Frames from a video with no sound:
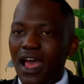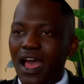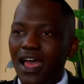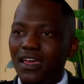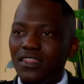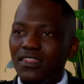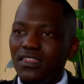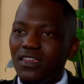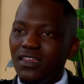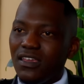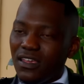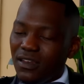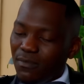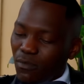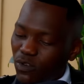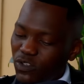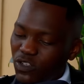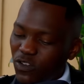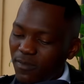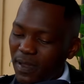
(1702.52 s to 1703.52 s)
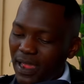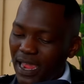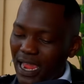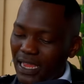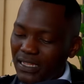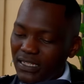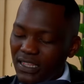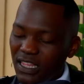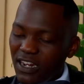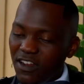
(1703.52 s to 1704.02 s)
I think in most of my
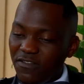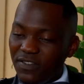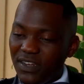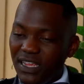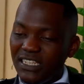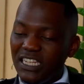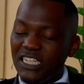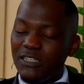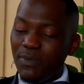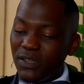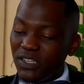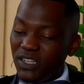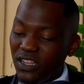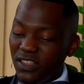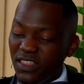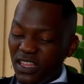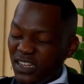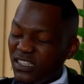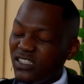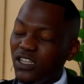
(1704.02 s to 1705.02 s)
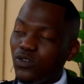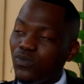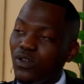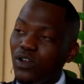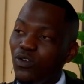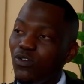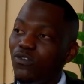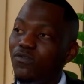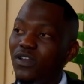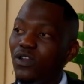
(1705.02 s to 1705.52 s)
exes that I've dated, especially in the recent
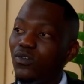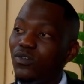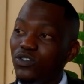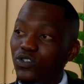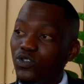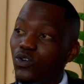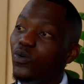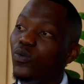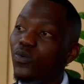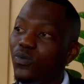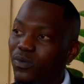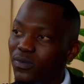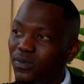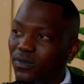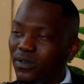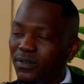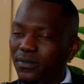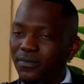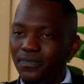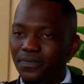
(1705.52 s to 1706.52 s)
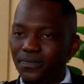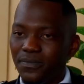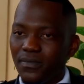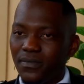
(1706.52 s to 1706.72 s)
one, Lungelo KM,